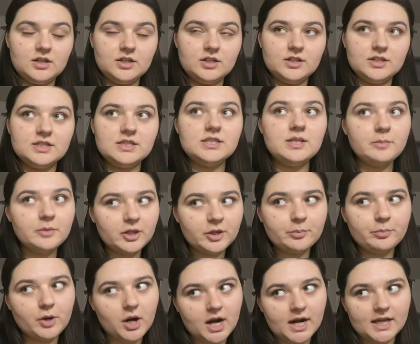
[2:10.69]
similar
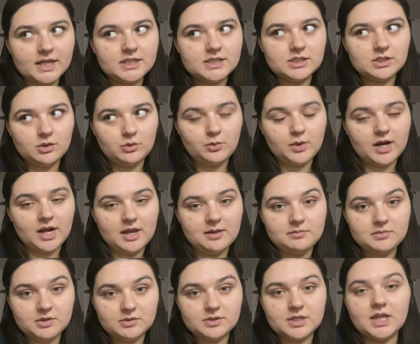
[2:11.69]
products to what I'm
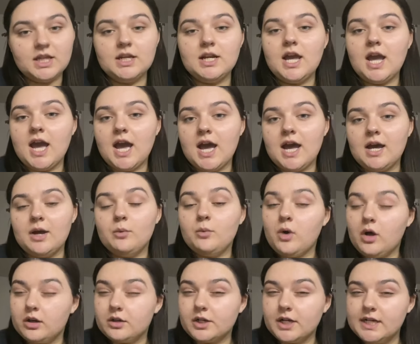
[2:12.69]
using at
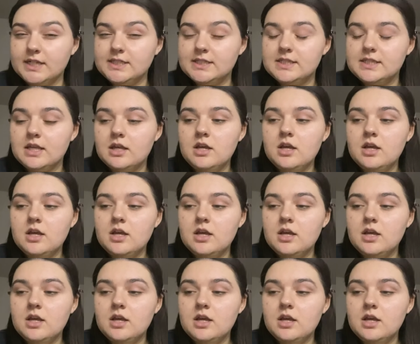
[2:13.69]
Walgreens.